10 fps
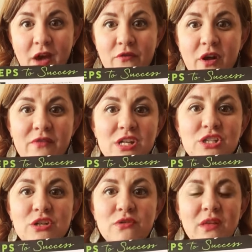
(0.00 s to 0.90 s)
For every
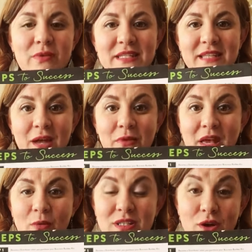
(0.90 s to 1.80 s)
2 that we sign, we
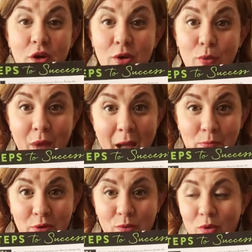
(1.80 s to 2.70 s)
get what's called a
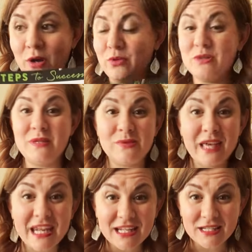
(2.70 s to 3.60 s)
wrap reward, which means we
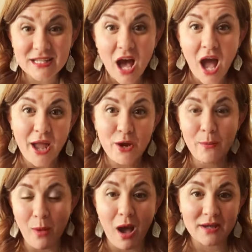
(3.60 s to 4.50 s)
get an entire
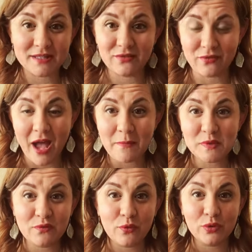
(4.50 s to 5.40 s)
box of
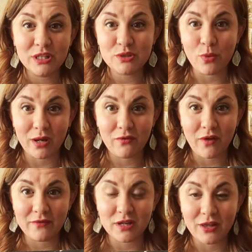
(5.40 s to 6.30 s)
wraps for only
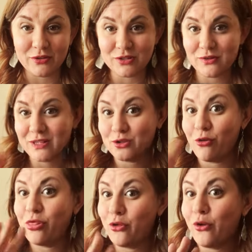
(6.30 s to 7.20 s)
$25. So that's your
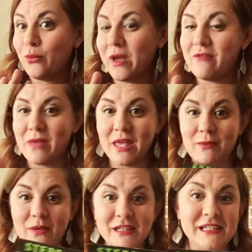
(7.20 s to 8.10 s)
third way of
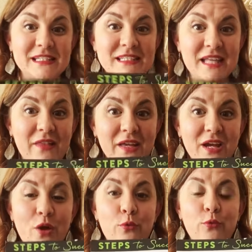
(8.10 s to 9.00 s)
making money, is
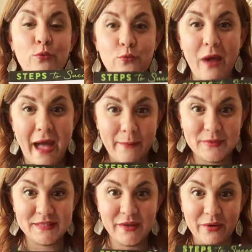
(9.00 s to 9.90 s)
selling
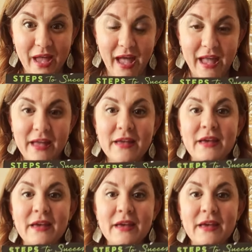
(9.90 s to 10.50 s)
wraps, okay?